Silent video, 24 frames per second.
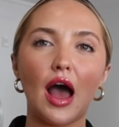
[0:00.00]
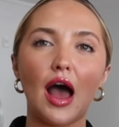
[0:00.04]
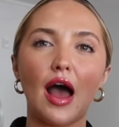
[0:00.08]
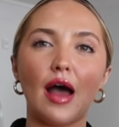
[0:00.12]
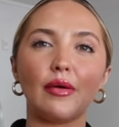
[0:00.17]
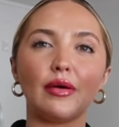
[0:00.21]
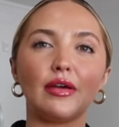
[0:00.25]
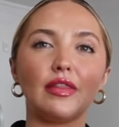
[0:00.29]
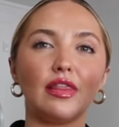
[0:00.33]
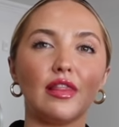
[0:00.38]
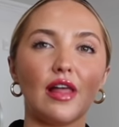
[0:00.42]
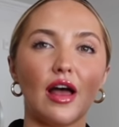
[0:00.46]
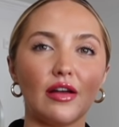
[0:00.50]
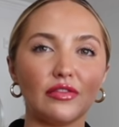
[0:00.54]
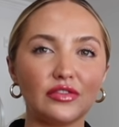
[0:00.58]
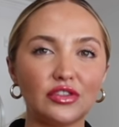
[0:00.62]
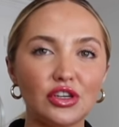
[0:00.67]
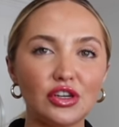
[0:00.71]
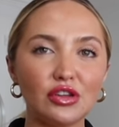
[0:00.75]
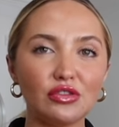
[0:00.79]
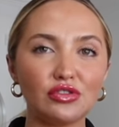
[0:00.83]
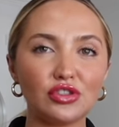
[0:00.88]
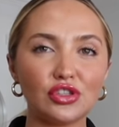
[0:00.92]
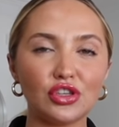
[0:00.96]
I would love
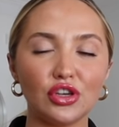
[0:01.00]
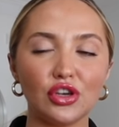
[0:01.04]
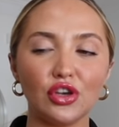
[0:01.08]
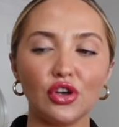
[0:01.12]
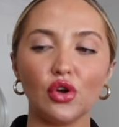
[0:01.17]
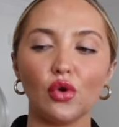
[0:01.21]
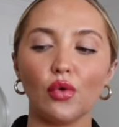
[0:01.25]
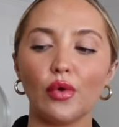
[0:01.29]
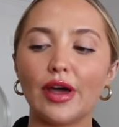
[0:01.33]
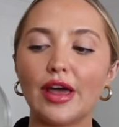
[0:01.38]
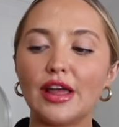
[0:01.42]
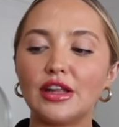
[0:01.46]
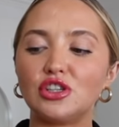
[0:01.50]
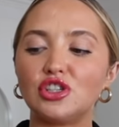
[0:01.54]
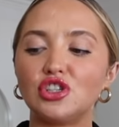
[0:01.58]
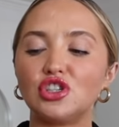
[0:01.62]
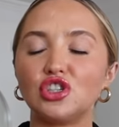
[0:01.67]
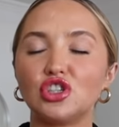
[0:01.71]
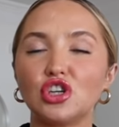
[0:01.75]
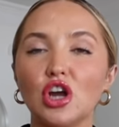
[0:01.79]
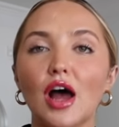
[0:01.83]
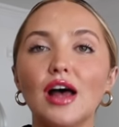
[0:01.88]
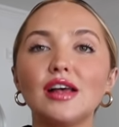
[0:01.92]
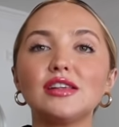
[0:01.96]
to do two. It's
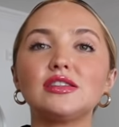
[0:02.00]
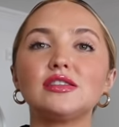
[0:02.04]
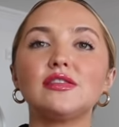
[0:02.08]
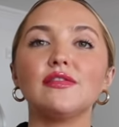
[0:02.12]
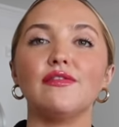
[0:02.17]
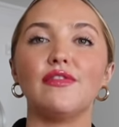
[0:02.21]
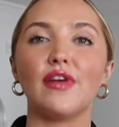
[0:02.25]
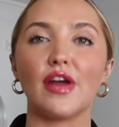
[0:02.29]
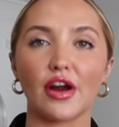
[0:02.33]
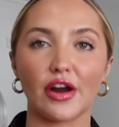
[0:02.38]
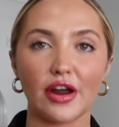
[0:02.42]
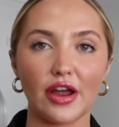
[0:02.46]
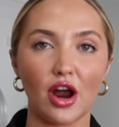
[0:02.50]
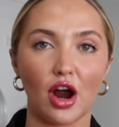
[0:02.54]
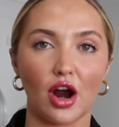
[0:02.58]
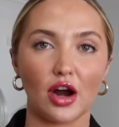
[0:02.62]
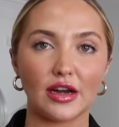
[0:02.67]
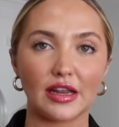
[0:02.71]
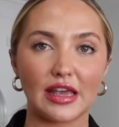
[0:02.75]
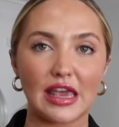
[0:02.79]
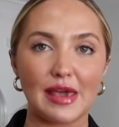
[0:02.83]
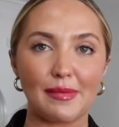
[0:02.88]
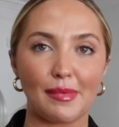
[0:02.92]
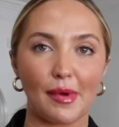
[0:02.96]
just very
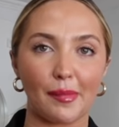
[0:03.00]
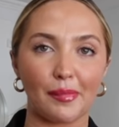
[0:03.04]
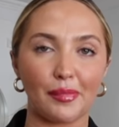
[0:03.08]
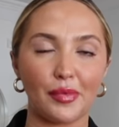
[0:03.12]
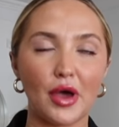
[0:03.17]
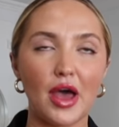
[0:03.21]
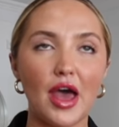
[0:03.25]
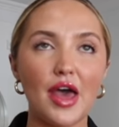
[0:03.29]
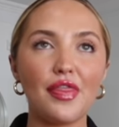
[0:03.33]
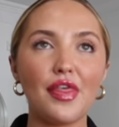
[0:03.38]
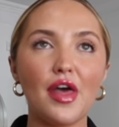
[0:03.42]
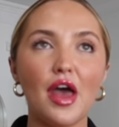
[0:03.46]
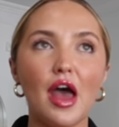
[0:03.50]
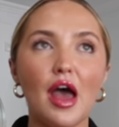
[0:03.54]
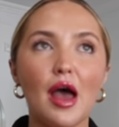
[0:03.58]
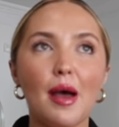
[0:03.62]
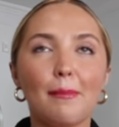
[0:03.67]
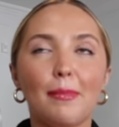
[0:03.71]
hard to keep up with.